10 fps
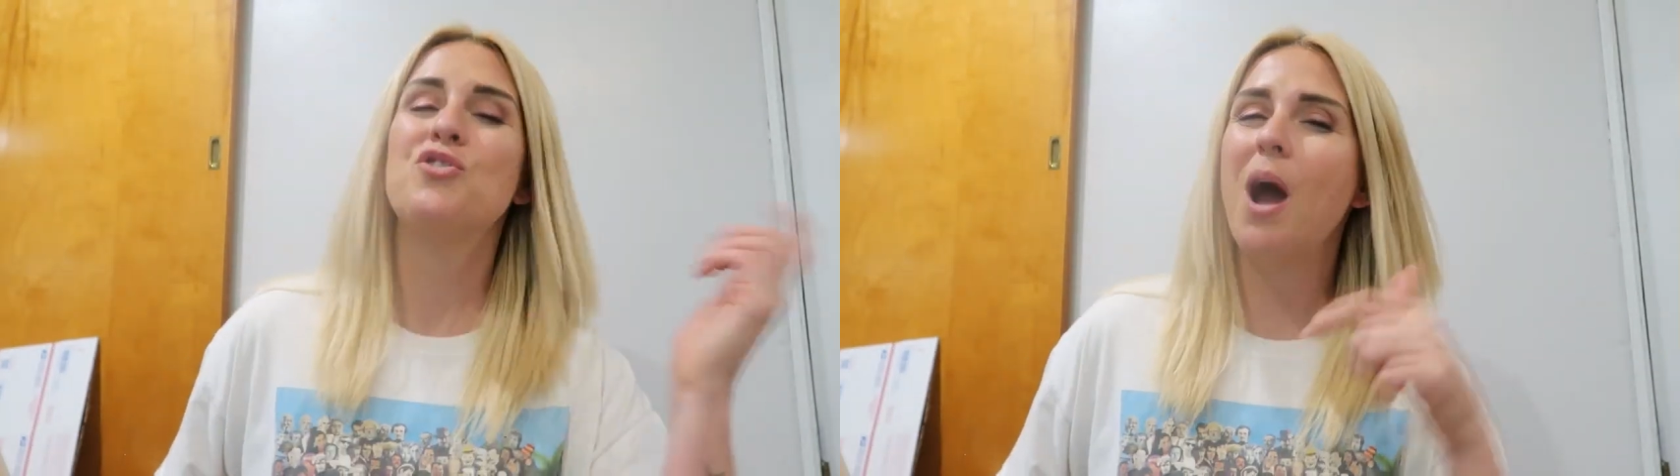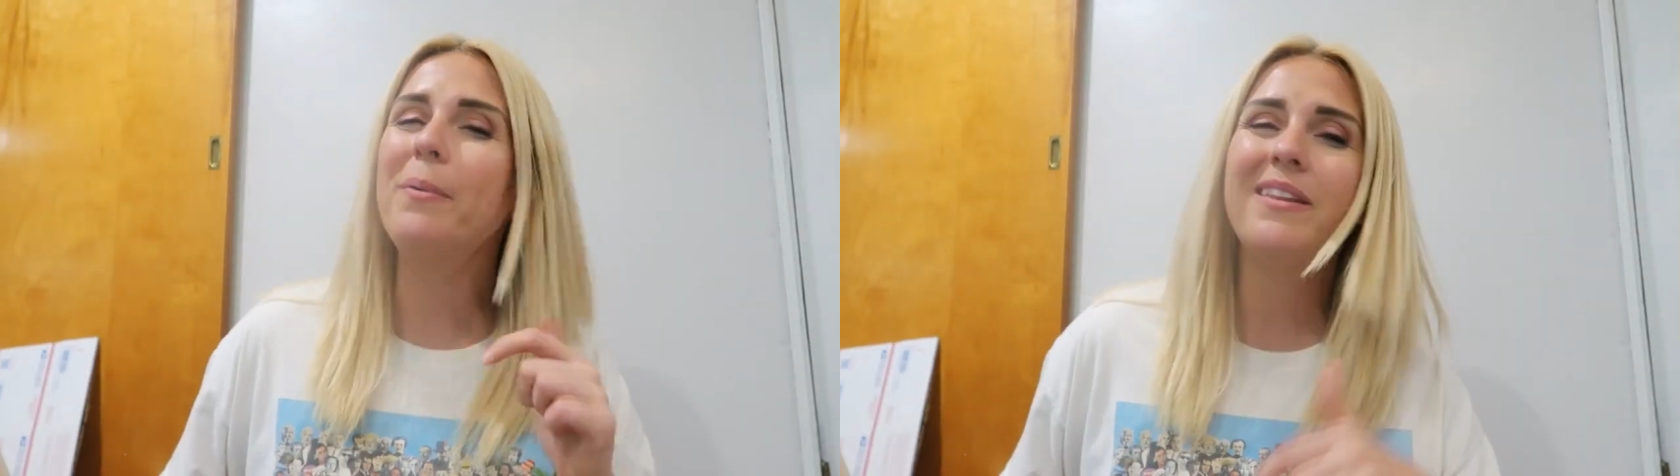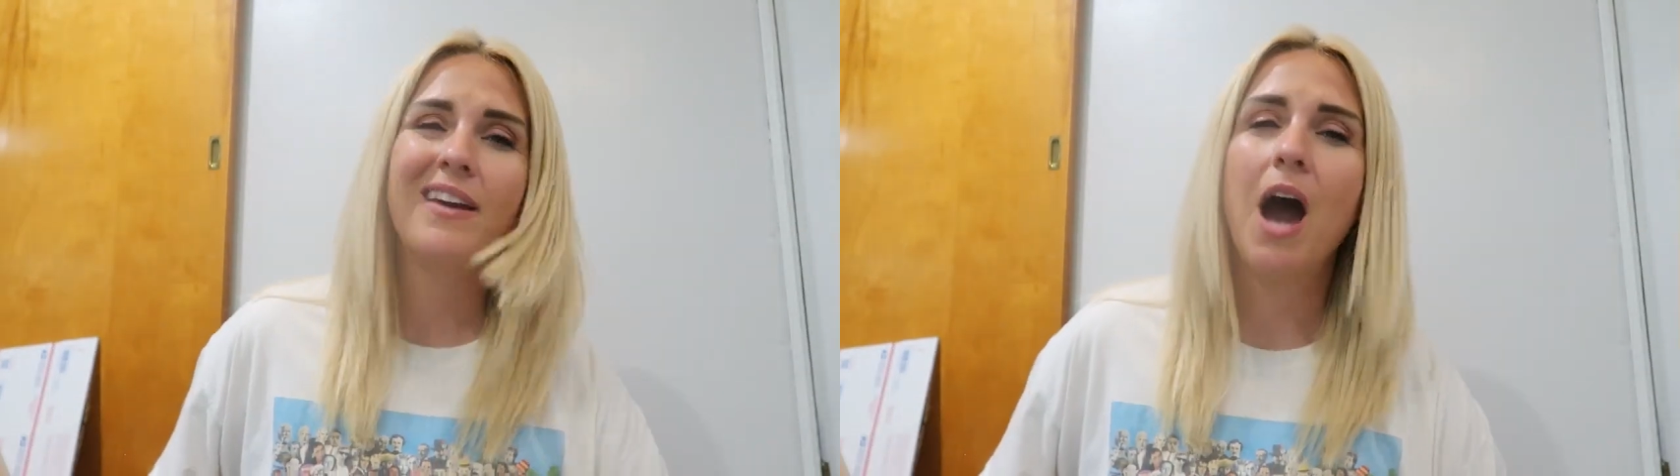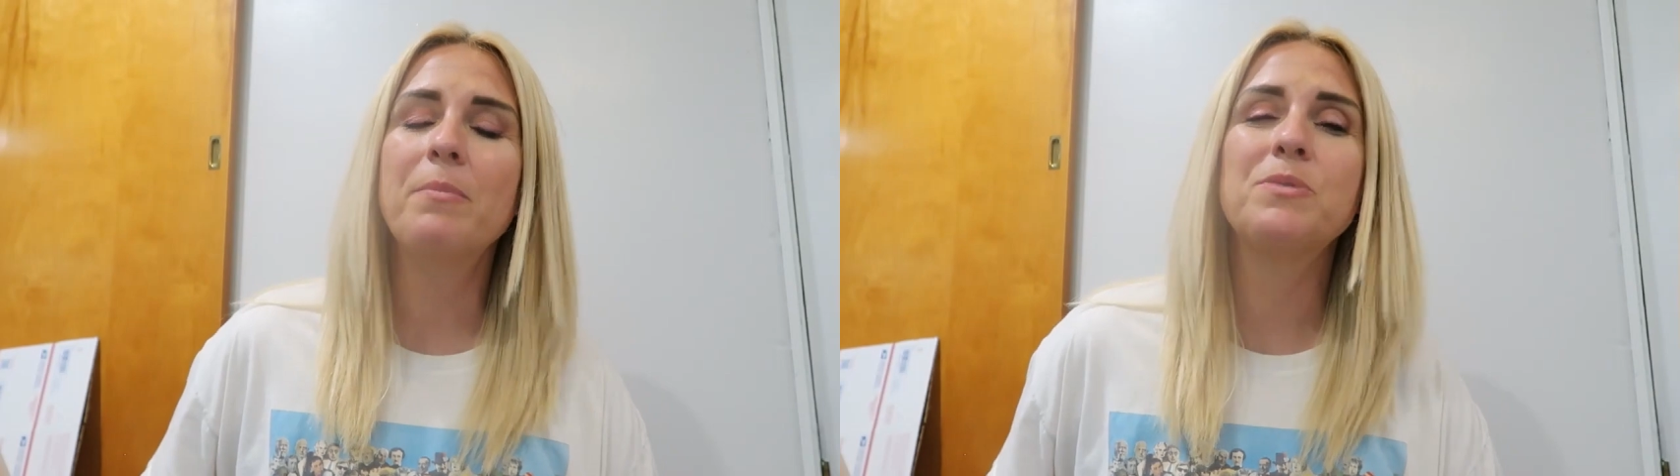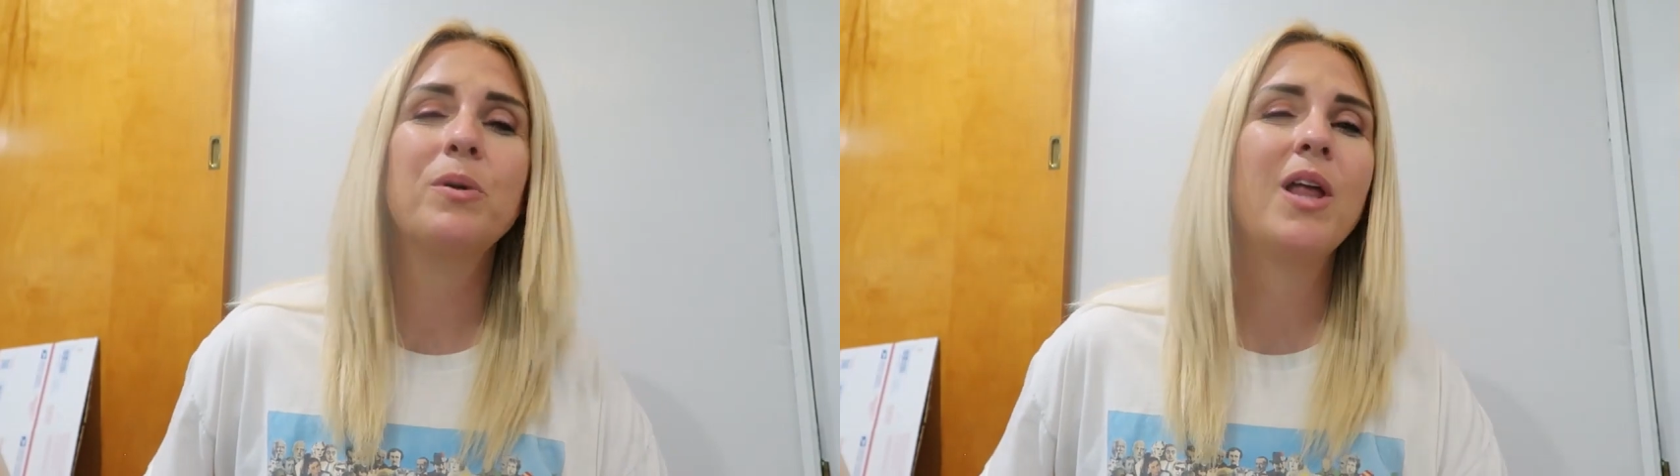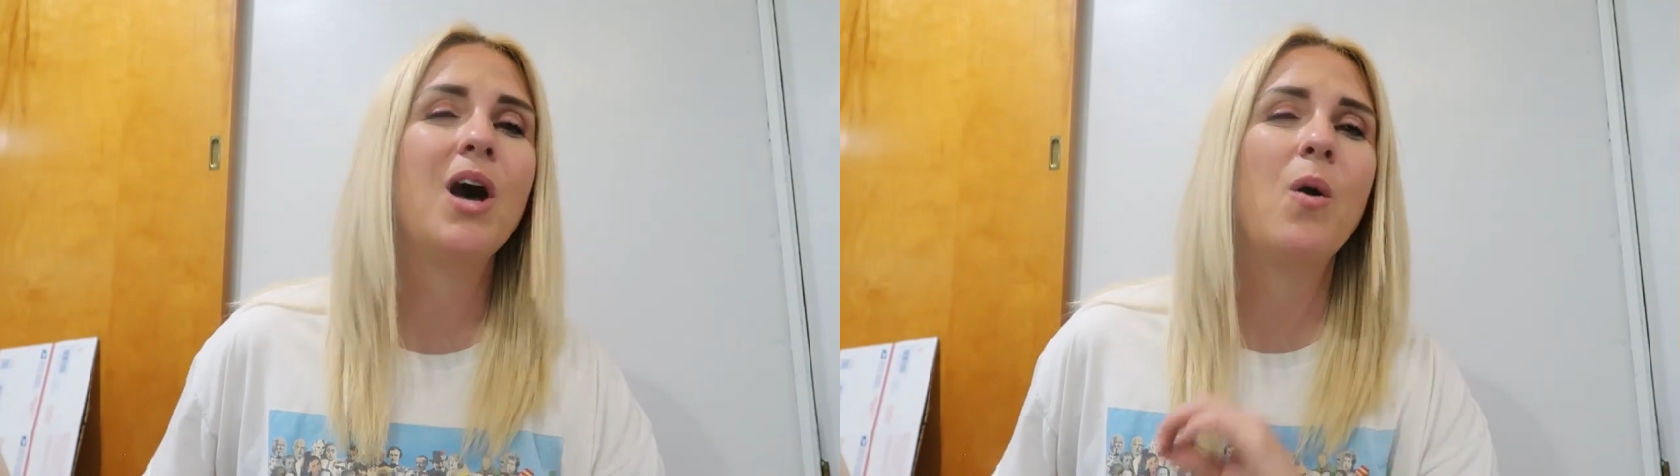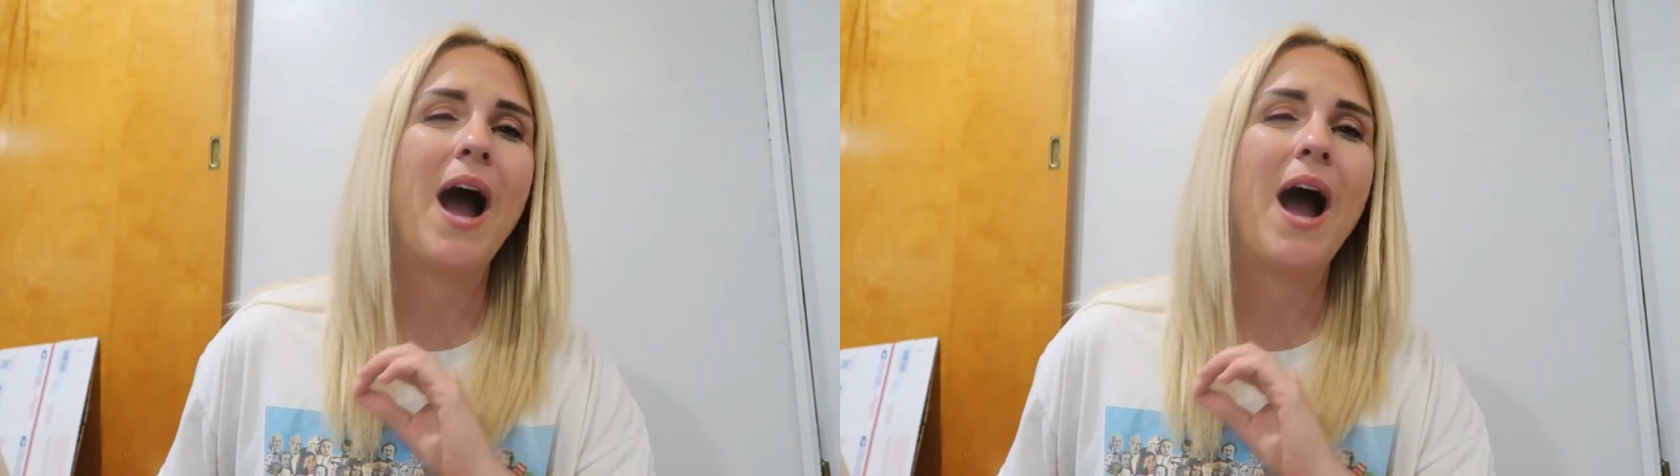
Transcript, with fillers: drop it in the comments below.